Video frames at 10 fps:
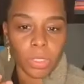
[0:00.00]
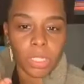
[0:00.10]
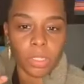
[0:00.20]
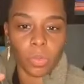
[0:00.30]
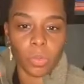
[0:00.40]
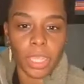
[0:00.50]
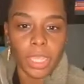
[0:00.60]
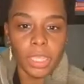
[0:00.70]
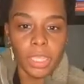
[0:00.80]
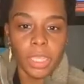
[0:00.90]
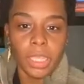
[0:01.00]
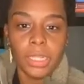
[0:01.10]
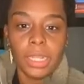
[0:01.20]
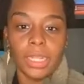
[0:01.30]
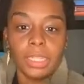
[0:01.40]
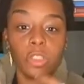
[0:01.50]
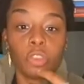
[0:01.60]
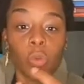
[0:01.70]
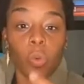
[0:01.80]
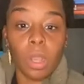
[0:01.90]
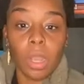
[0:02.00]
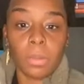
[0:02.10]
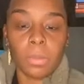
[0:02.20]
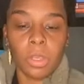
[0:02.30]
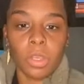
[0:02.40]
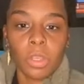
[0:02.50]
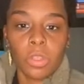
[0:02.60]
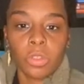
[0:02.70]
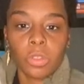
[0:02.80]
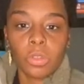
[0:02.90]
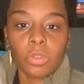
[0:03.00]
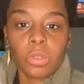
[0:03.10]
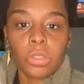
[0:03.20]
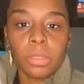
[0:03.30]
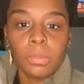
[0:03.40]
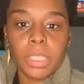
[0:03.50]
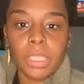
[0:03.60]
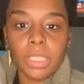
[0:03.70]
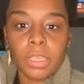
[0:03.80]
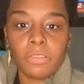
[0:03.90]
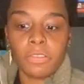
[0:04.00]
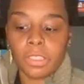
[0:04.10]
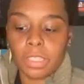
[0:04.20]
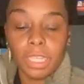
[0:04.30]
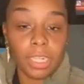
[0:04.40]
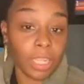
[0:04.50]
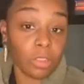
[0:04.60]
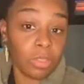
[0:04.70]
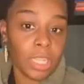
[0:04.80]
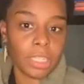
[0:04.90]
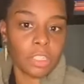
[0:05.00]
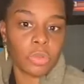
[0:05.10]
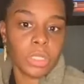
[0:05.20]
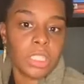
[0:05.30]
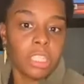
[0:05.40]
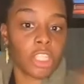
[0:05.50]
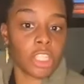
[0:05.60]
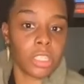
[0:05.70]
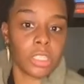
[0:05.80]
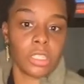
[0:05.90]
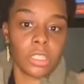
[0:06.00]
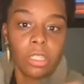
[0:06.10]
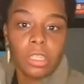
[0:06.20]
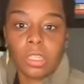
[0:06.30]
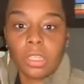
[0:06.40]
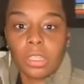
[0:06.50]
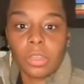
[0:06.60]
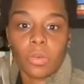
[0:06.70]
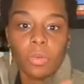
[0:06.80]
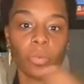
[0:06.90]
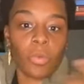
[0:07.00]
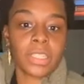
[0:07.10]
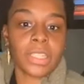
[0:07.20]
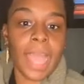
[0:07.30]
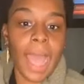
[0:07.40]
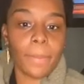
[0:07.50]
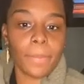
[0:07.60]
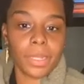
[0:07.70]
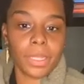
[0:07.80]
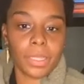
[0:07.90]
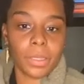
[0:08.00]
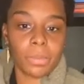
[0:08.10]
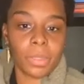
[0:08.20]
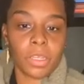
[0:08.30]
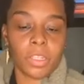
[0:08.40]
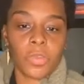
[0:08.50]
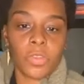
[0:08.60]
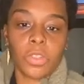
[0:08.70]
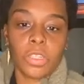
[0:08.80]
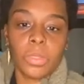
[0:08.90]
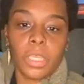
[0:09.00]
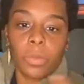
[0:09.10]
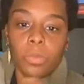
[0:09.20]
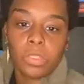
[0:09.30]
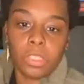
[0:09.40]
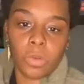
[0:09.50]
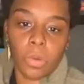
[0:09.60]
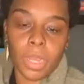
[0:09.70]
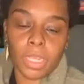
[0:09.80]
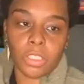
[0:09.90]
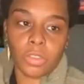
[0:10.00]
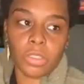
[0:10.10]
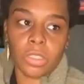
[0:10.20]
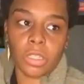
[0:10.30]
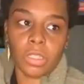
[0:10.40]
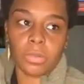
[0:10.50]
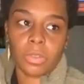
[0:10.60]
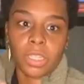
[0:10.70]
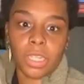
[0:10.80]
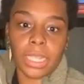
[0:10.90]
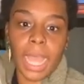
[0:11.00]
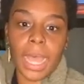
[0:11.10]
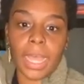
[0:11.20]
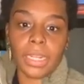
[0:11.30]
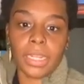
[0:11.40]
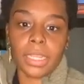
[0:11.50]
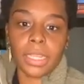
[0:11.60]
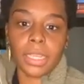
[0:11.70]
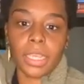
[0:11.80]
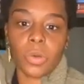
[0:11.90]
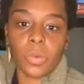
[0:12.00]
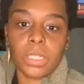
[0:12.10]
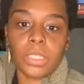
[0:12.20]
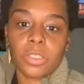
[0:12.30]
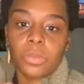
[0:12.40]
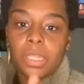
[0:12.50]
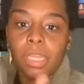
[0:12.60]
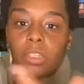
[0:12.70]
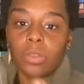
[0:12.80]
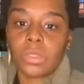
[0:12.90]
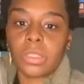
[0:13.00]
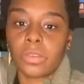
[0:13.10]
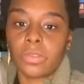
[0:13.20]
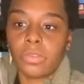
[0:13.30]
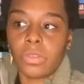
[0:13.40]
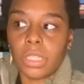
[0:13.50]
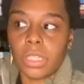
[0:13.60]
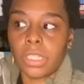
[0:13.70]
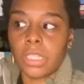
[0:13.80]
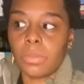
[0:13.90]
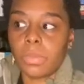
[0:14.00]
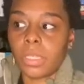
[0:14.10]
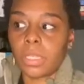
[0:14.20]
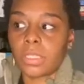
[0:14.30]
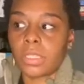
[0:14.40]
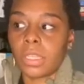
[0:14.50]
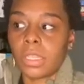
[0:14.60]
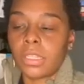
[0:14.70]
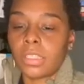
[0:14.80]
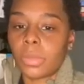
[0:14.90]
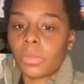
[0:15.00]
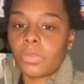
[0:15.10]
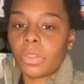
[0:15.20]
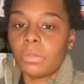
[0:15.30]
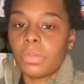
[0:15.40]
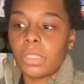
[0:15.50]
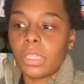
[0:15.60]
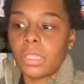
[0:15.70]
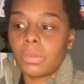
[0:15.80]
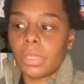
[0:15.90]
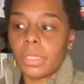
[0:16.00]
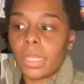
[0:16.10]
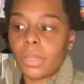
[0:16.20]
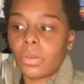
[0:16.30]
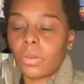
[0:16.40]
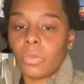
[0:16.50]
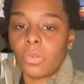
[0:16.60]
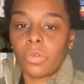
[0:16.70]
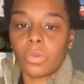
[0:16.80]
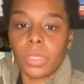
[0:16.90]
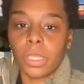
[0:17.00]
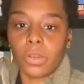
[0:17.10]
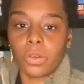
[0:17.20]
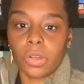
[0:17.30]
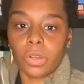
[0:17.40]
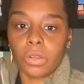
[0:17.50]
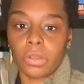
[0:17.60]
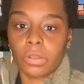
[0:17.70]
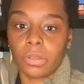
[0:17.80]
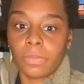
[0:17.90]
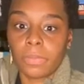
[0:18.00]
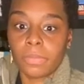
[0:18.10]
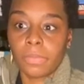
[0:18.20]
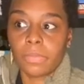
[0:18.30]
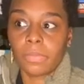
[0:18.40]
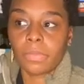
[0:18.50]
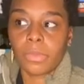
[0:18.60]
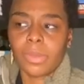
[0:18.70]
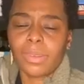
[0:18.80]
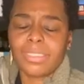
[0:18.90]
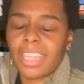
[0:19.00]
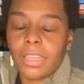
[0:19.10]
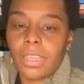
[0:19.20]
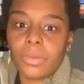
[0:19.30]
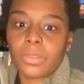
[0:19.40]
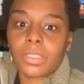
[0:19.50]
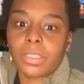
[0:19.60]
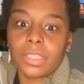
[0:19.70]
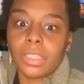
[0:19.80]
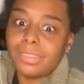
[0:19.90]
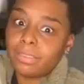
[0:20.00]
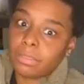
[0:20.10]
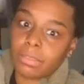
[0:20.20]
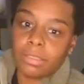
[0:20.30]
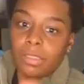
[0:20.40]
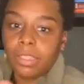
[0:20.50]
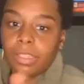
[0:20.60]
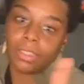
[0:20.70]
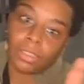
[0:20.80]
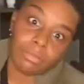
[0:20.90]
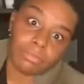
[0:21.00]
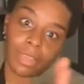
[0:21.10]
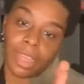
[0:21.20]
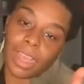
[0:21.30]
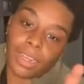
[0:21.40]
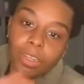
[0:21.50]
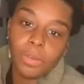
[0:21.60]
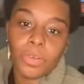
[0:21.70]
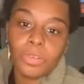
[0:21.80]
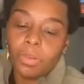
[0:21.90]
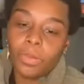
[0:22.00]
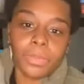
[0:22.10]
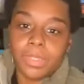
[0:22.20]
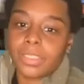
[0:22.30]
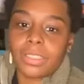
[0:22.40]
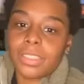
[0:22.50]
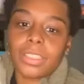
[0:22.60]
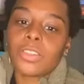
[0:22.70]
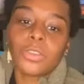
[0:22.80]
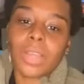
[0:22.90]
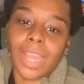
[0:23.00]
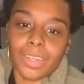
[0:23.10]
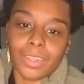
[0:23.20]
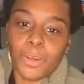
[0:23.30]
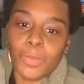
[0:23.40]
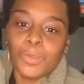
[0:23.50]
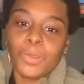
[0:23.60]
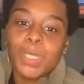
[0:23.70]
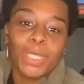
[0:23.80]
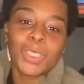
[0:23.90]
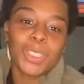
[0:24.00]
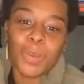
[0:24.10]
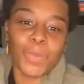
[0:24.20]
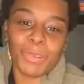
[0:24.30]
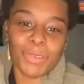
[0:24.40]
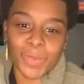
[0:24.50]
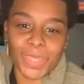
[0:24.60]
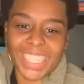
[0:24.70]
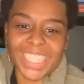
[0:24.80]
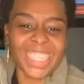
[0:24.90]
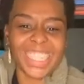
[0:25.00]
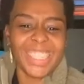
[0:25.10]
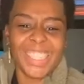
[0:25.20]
and the way that they show up. So to me, it feels like you said, the transition wasn't happening, because for you to be able to go back to that, in a way, tells me that in yourself you didn't see it, because some of them be dating men that are homophobic, or I was gonna say kind of homophobic, but it's just, there's no kind of homophobic. You're just homophobic. You know?